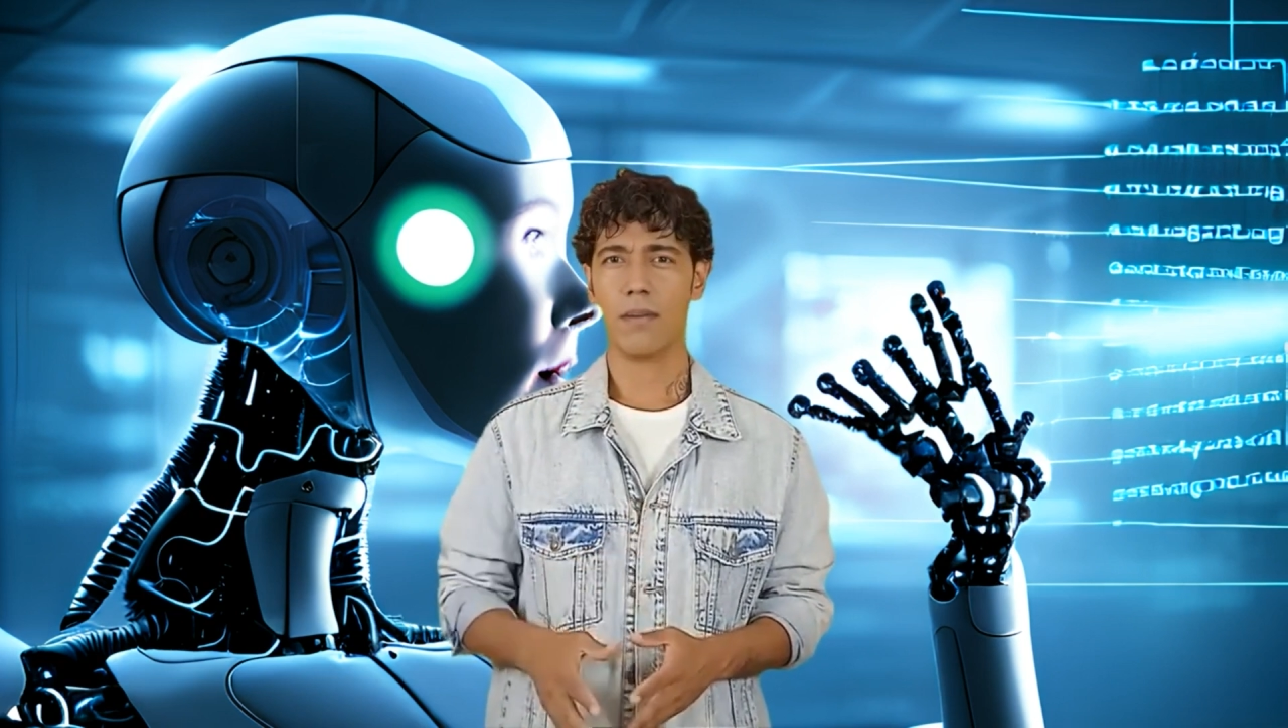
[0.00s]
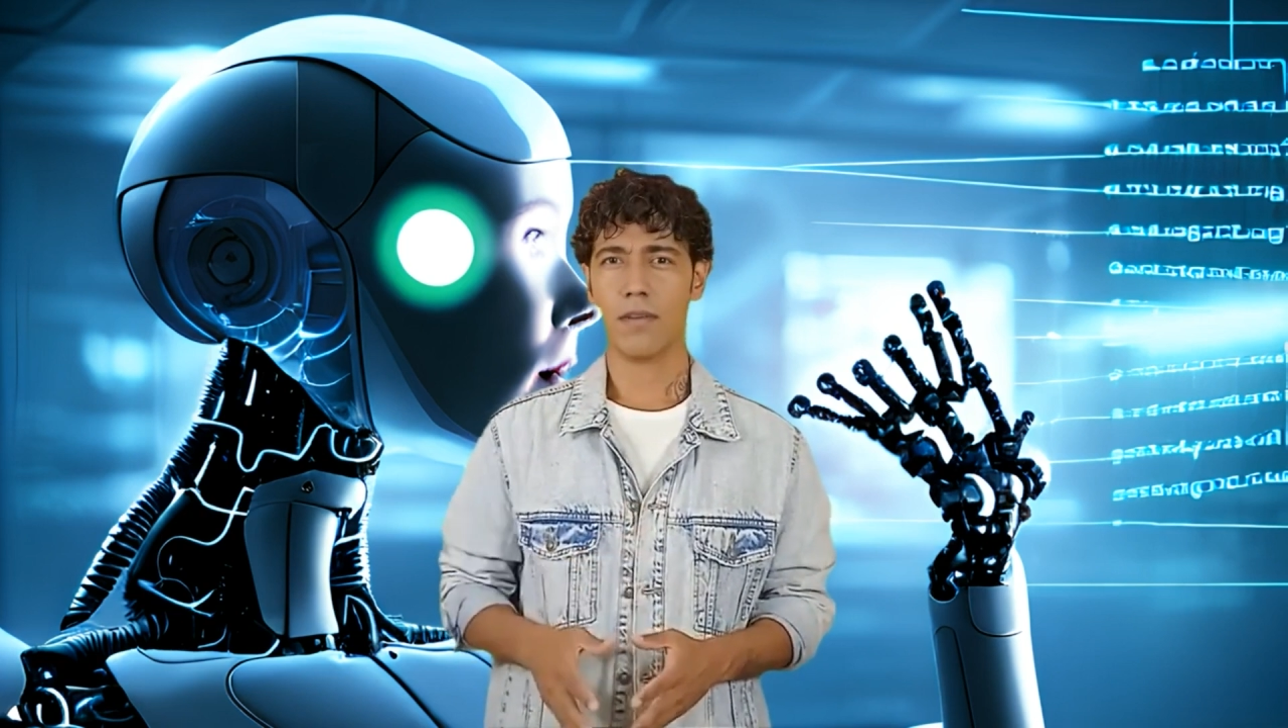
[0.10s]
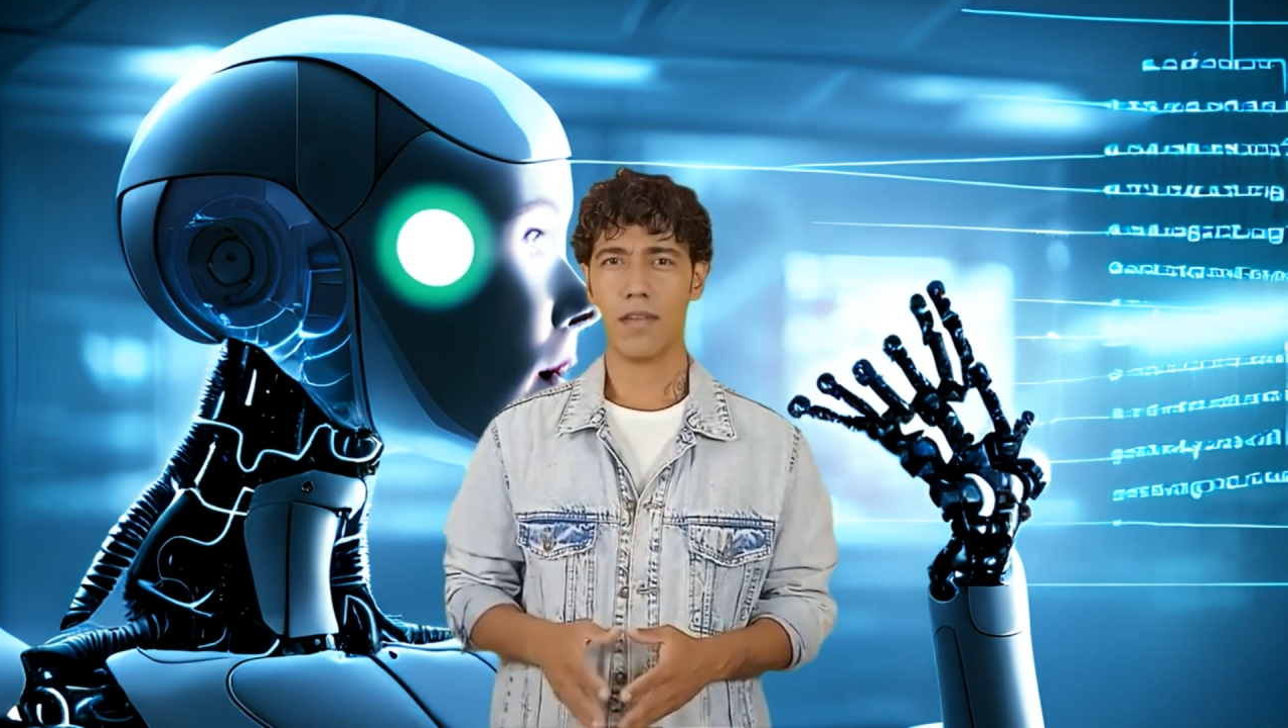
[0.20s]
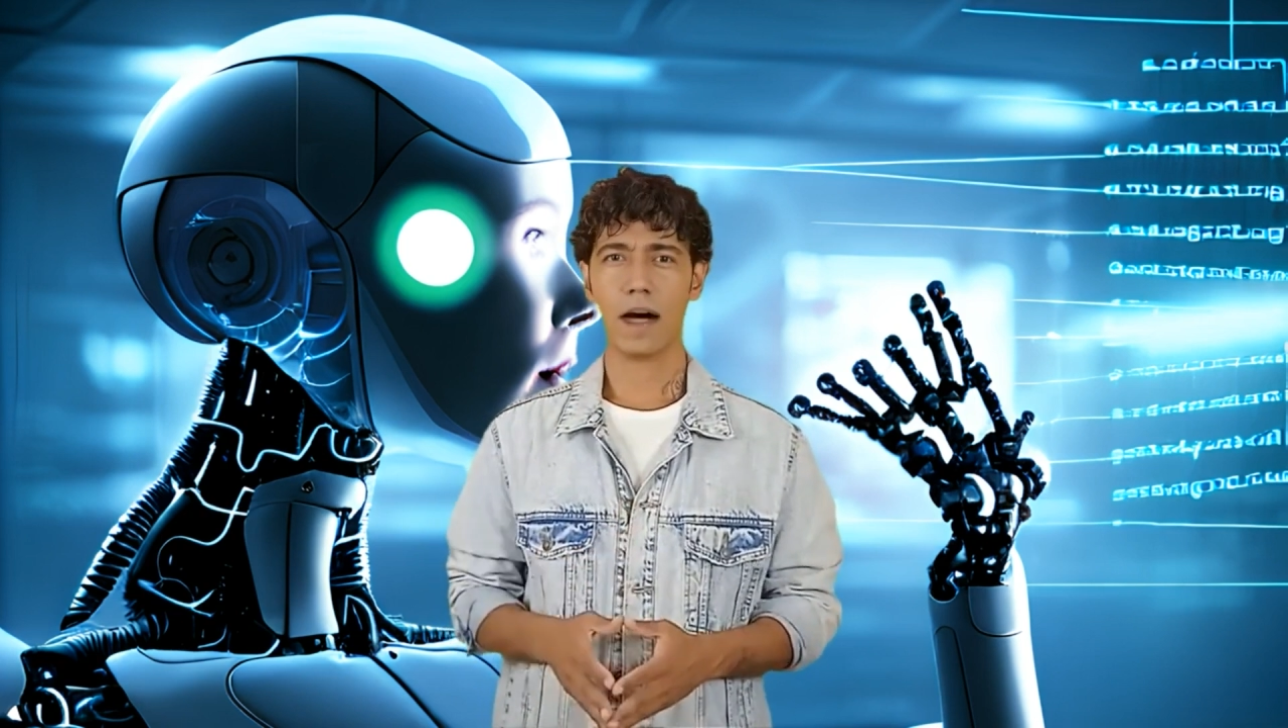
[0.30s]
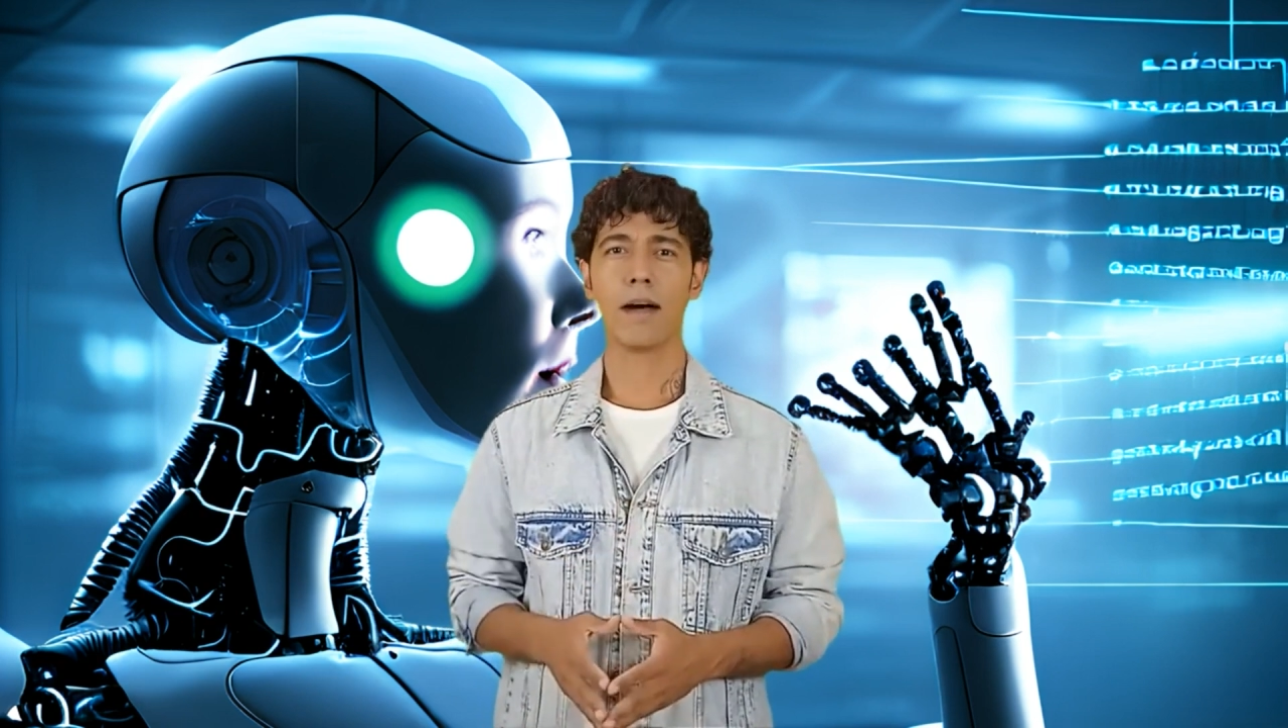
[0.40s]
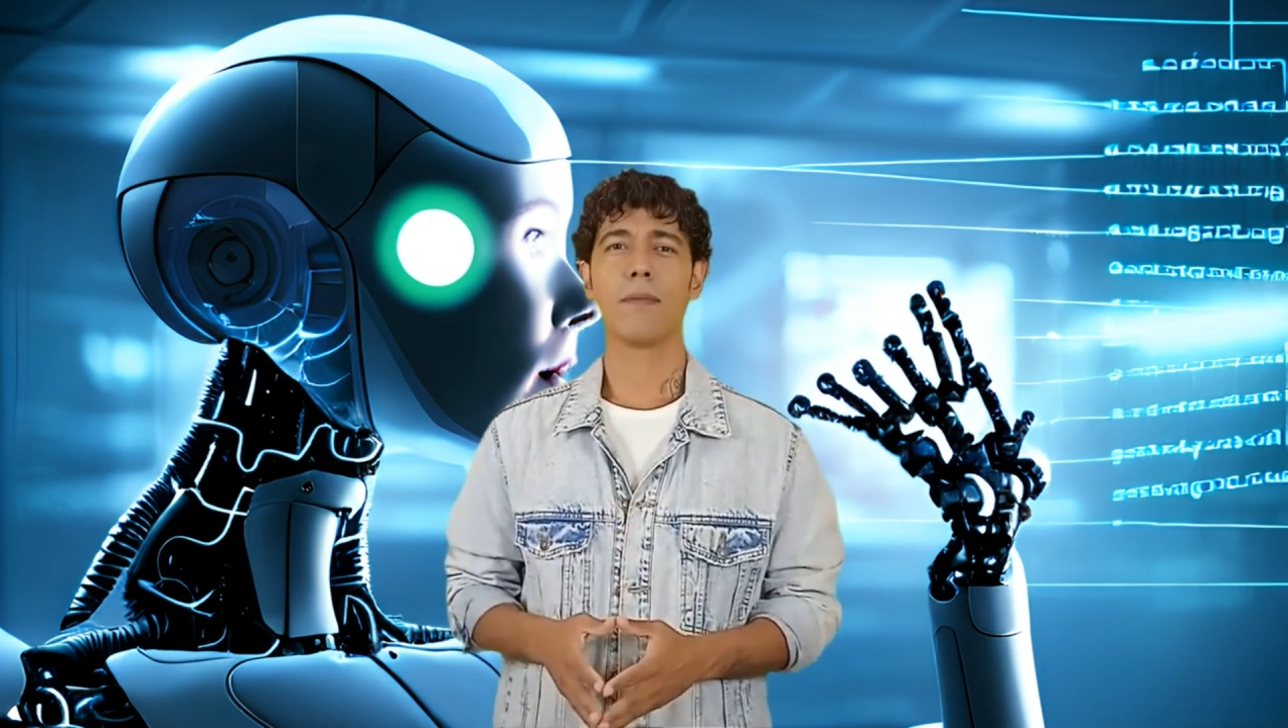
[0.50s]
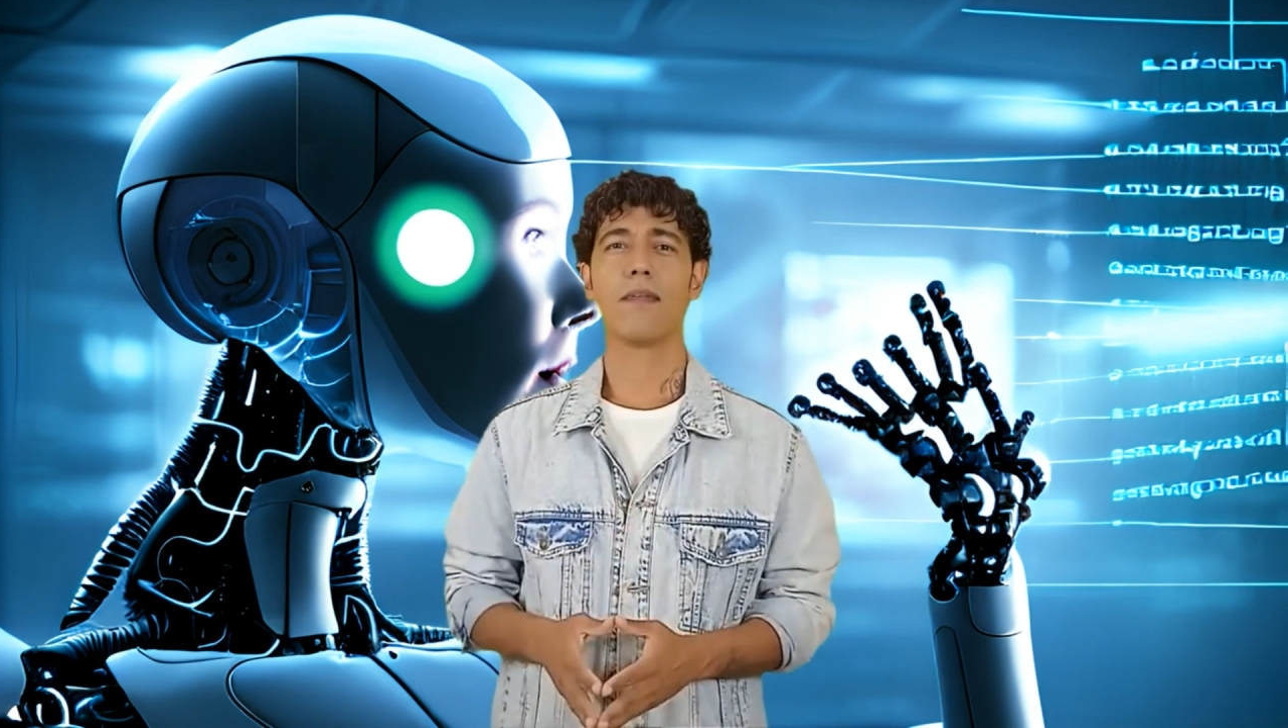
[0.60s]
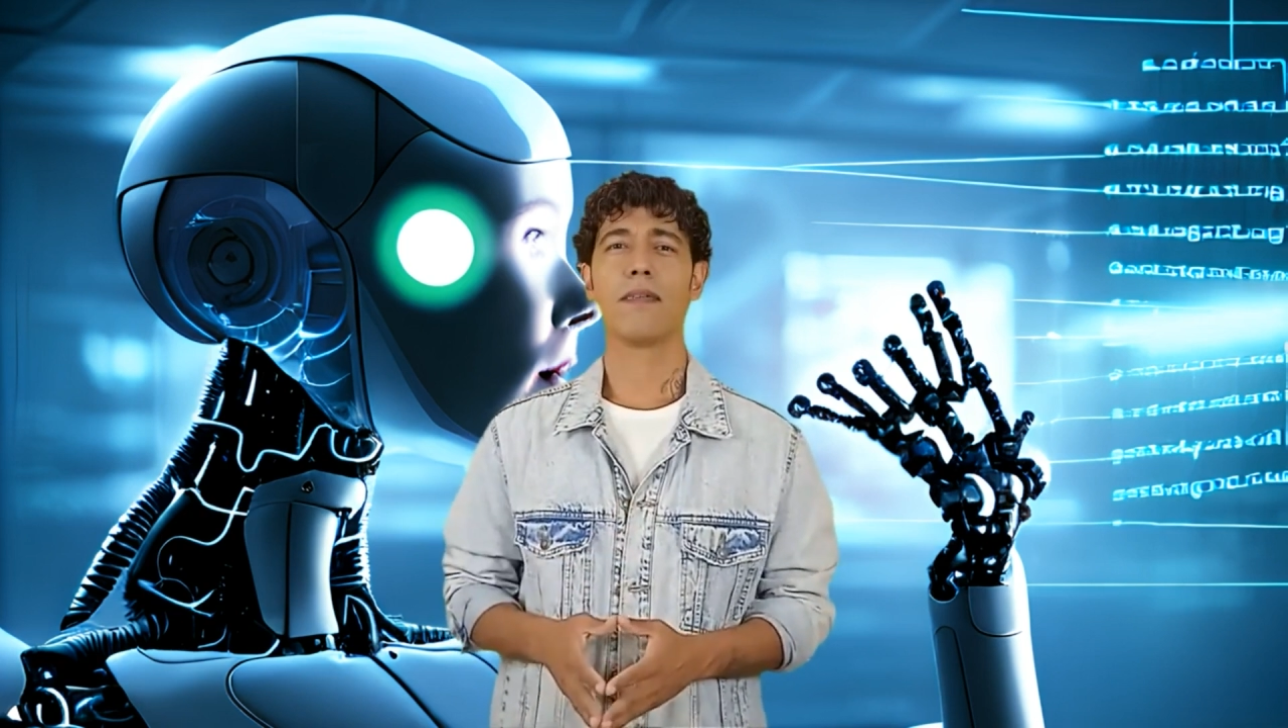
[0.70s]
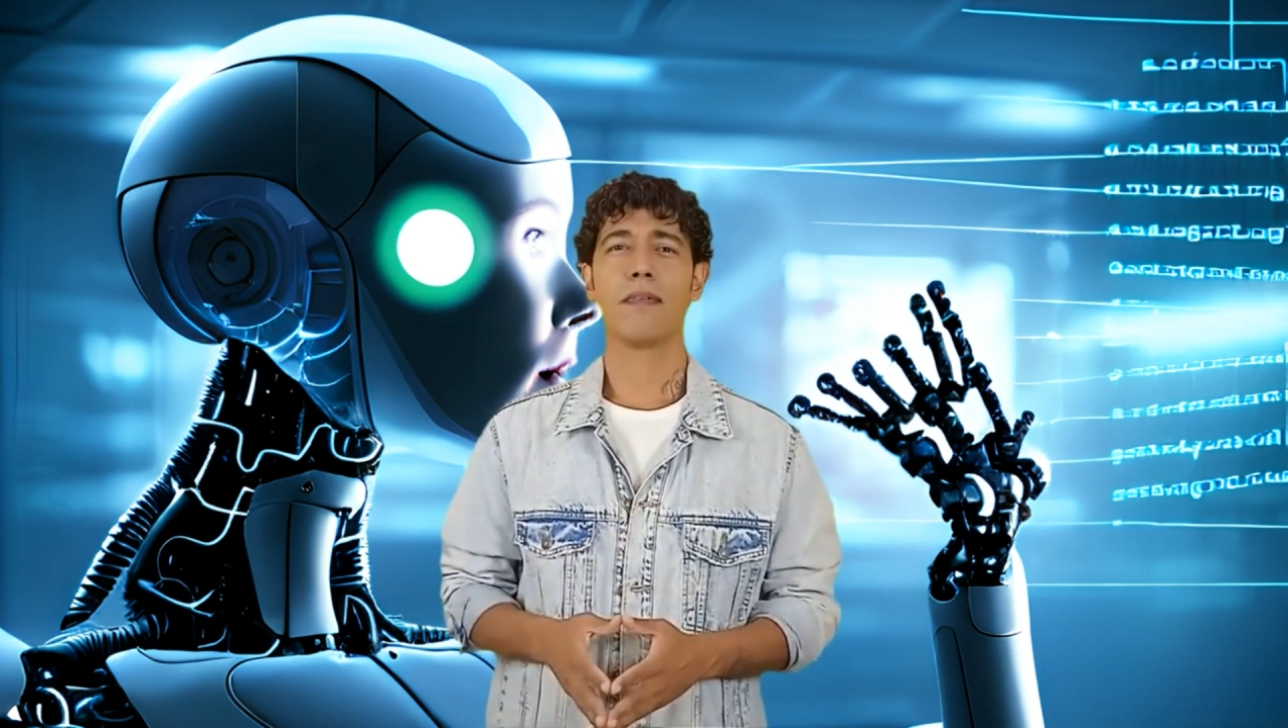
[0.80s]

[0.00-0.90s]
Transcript: of the time.